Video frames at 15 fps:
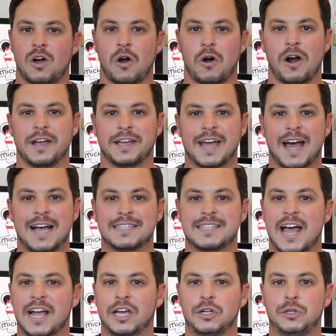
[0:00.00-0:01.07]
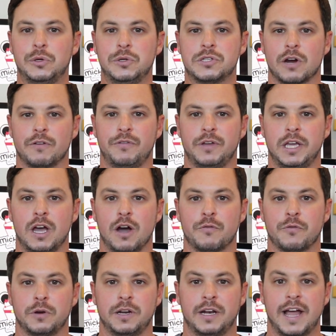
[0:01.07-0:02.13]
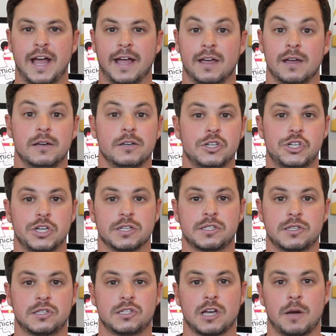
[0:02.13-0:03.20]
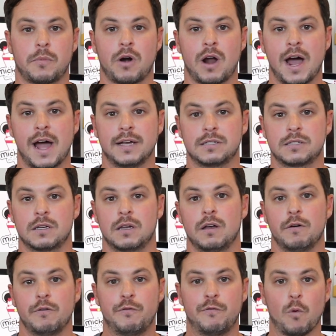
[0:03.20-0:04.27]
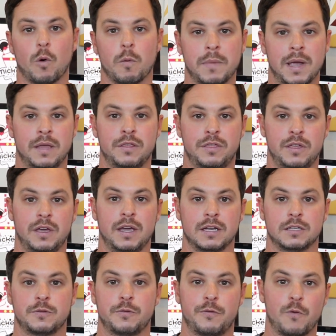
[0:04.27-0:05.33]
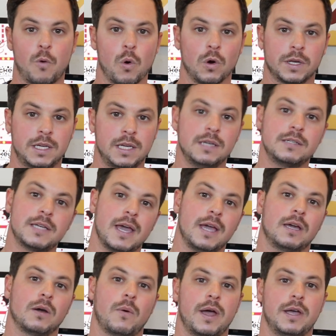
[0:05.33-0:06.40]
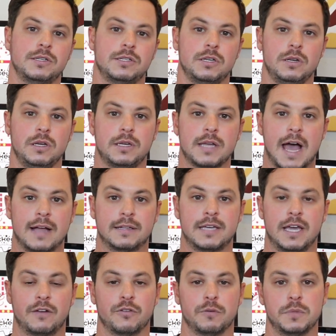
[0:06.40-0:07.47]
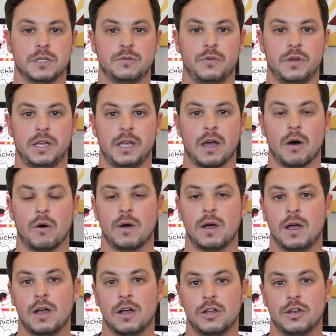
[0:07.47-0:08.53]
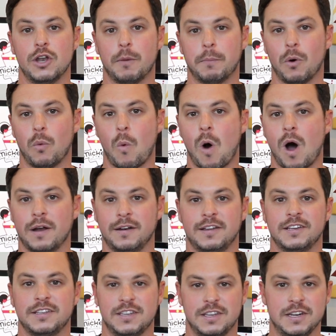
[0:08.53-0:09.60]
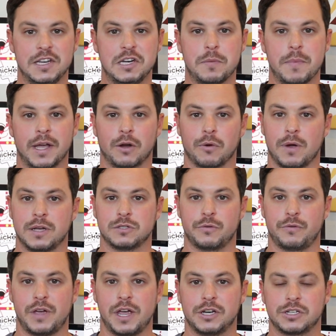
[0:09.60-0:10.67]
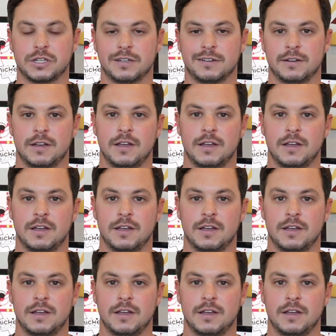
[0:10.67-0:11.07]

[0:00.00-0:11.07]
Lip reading: All right, guys, that concludes our video for today. Just to summarize, 4 main things, 4 key takeaways you need to take from this video. Number 1, you need to make a reservation.